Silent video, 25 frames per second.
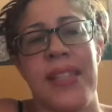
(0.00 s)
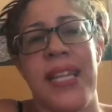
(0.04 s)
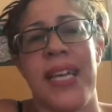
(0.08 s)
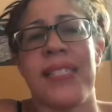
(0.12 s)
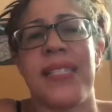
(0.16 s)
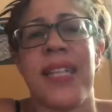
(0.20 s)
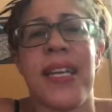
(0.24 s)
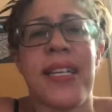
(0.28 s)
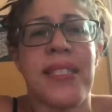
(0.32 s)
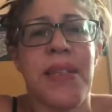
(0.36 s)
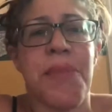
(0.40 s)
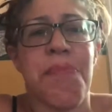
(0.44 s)

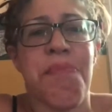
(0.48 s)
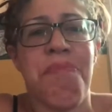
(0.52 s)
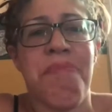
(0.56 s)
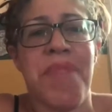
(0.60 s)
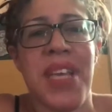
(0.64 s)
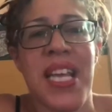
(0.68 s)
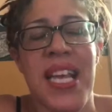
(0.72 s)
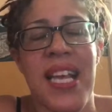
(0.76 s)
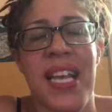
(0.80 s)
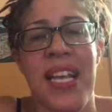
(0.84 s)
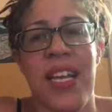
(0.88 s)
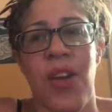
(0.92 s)
That doesn't
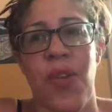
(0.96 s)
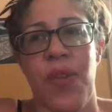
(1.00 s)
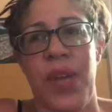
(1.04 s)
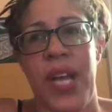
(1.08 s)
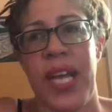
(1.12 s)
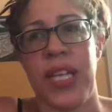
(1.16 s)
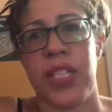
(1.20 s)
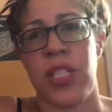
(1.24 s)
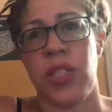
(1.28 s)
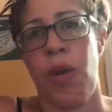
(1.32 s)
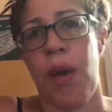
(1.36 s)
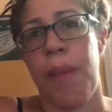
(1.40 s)
mean,
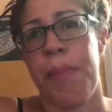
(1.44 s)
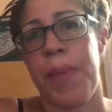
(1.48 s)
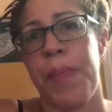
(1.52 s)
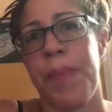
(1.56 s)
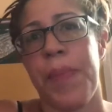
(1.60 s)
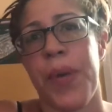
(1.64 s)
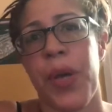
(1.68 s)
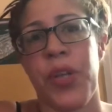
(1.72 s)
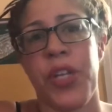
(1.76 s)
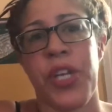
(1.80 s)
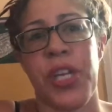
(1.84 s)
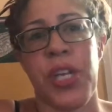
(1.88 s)
okay, so I'm a
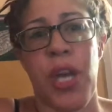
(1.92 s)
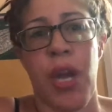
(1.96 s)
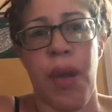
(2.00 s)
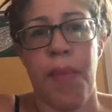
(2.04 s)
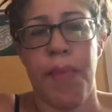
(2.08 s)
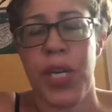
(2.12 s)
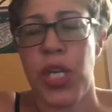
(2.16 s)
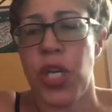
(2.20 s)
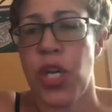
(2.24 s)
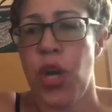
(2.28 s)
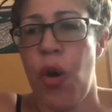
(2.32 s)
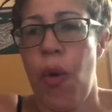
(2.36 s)
millionaire,
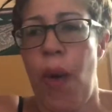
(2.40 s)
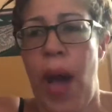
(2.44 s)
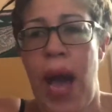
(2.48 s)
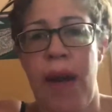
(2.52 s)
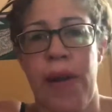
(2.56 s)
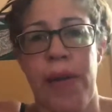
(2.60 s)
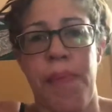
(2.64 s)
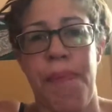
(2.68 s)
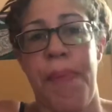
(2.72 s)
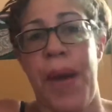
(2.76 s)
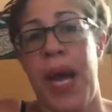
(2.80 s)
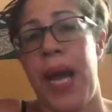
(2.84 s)
I'm gonna go
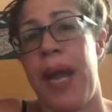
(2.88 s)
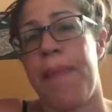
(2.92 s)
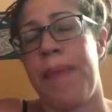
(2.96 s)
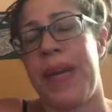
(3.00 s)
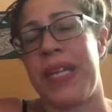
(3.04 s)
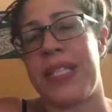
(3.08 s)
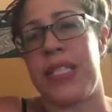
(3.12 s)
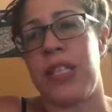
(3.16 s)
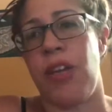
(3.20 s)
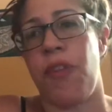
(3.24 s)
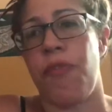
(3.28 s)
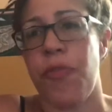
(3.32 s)
out and buy
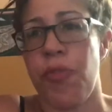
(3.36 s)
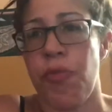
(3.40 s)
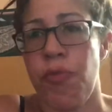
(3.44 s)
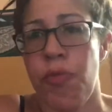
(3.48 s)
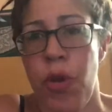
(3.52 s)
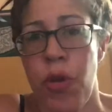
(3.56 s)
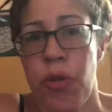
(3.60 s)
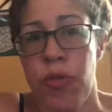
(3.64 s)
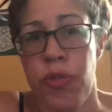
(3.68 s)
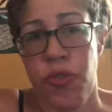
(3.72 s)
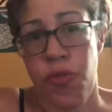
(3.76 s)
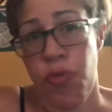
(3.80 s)
myself a
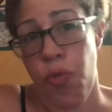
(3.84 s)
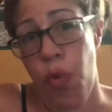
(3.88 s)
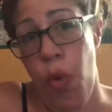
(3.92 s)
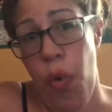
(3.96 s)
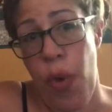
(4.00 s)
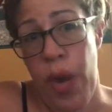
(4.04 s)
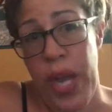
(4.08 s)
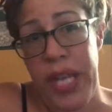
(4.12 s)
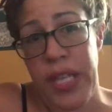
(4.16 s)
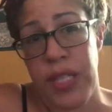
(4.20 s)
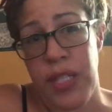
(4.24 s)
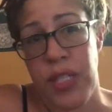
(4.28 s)
Rolls
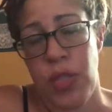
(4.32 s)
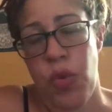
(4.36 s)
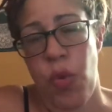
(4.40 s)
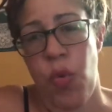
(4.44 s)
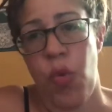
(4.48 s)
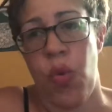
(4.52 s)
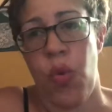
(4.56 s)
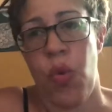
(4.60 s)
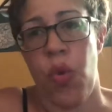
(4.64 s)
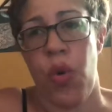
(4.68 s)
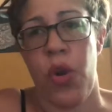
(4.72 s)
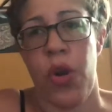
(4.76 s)
Royce
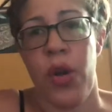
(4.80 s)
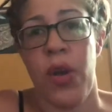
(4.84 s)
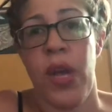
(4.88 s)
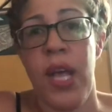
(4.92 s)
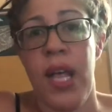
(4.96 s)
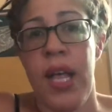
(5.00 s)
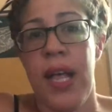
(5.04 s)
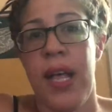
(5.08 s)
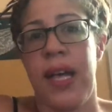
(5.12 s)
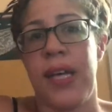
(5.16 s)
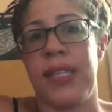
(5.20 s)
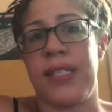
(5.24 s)
or
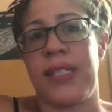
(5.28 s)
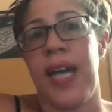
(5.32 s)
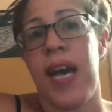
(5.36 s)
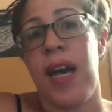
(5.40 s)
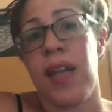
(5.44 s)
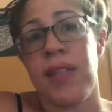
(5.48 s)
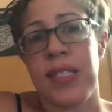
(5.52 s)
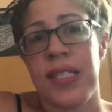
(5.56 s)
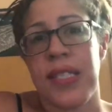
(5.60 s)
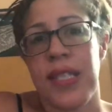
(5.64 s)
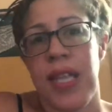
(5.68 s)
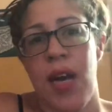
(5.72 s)
a
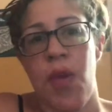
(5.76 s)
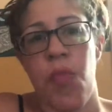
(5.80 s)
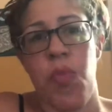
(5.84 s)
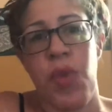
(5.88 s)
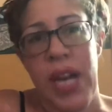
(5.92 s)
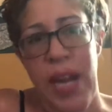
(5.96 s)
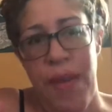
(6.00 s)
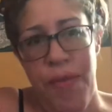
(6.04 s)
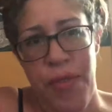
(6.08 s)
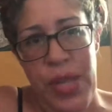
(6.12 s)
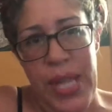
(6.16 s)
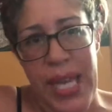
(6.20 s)
Tesla,
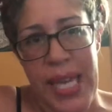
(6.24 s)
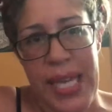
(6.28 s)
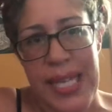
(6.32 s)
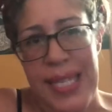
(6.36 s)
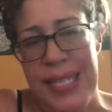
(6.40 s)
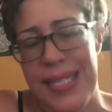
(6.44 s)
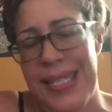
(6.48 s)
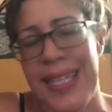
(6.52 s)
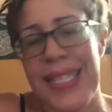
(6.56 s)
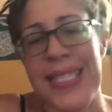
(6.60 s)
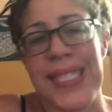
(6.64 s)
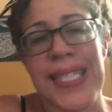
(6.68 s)
whatever that
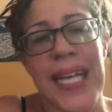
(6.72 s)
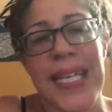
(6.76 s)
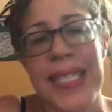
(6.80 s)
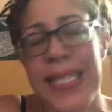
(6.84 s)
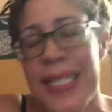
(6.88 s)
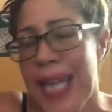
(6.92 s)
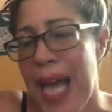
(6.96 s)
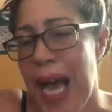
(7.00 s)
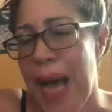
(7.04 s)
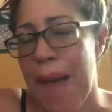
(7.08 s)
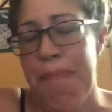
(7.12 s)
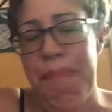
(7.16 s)
is. That
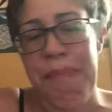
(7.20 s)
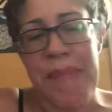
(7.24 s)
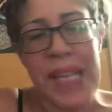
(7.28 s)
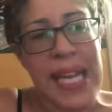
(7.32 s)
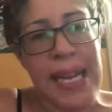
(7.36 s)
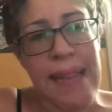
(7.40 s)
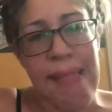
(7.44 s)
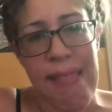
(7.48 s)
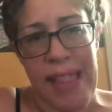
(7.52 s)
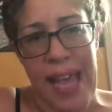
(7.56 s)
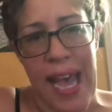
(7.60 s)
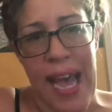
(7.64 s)
does not
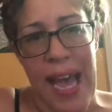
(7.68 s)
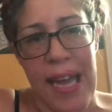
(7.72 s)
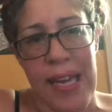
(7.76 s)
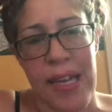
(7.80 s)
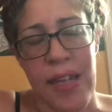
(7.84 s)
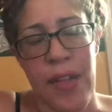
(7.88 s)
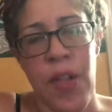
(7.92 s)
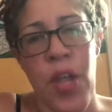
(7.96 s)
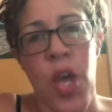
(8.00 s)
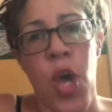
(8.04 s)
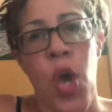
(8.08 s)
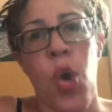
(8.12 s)
mean that.
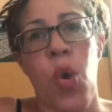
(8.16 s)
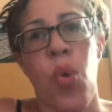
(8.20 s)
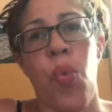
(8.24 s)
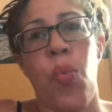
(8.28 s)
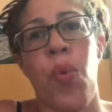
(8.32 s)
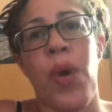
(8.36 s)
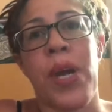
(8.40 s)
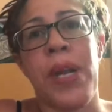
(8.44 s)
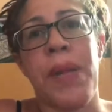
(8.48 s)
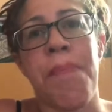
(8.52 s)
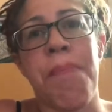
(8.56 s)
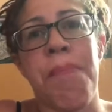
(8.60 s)

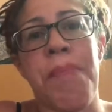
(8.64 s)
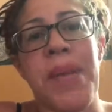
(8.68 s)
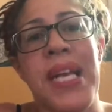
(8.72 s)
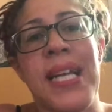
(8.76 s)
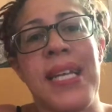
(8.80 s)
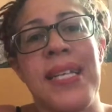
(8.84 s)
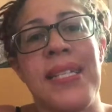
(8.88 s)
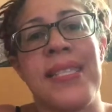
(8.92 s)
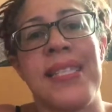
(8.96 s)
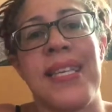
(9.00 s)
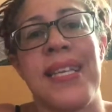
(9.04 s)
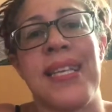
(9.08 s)
What it
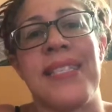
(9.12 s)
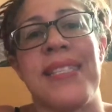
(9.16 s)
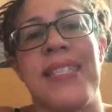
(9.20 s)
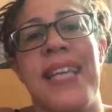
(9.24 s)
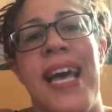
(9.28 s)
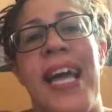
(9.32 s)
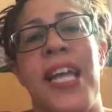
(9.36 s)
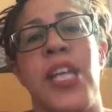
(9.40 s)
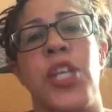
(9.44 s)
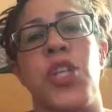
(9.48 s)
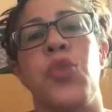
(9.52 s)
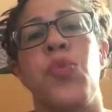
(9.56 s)
means is
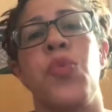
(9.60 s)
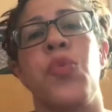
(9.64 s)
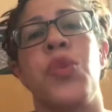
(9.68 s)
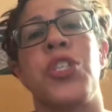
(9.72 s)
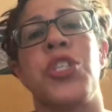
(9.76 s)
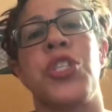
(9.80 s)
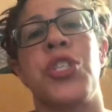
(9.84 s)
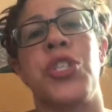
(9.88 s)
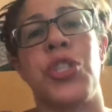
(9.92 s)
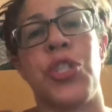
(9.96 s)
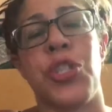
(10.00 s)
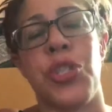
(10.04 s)
that you
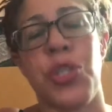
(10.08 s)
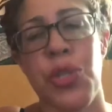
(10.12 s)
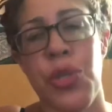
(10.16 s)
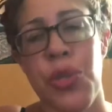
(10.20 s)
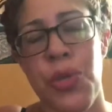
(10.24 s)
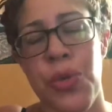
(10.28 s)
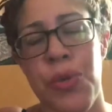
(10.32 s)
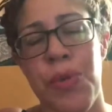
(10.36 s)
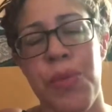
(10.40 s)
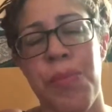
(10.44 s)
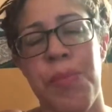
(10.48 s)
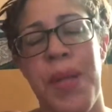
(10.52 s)

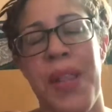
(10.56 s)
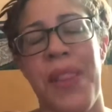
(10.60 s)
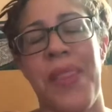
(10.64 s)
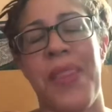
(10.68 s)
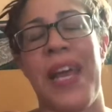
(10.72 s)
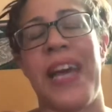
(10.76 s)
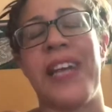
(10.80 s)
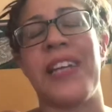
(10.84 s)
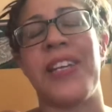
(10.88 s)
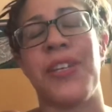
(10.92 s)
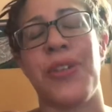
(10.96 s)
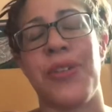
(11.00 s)
assume
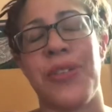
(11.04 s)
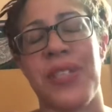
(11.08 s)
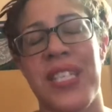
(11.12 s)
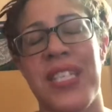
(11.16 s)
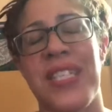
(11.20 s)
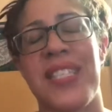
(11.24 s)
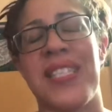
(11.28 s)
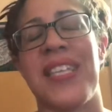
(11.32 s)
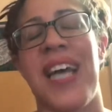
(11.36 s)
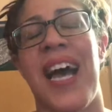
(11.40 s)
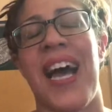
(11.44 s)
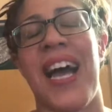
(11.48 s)
that your
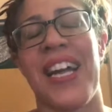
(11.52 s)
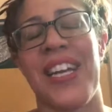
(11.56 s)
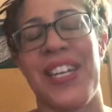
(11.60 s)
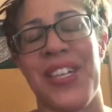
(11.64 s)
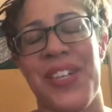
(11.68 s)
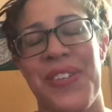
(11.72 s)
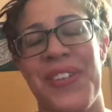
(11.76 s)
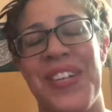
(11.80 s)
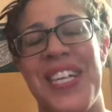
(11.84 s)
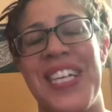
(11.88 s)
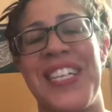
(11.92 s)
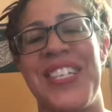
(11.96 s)

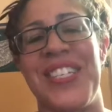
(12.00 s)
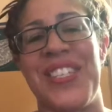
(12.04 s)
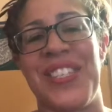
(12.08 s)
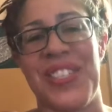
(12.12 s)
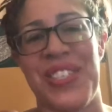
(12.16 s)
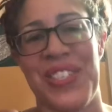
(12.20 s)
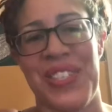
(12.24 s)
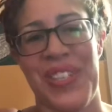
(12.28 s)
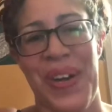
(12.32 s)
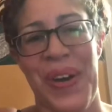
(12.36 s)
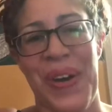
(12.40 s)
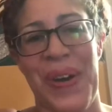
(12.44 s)
desire is
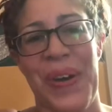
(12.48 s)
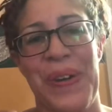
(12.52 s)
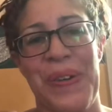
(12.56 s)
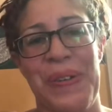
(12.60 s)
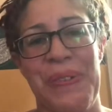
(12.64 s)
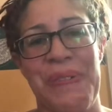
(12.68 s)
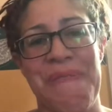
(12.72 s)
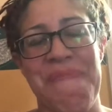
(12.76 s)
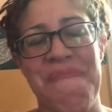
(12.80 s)
so.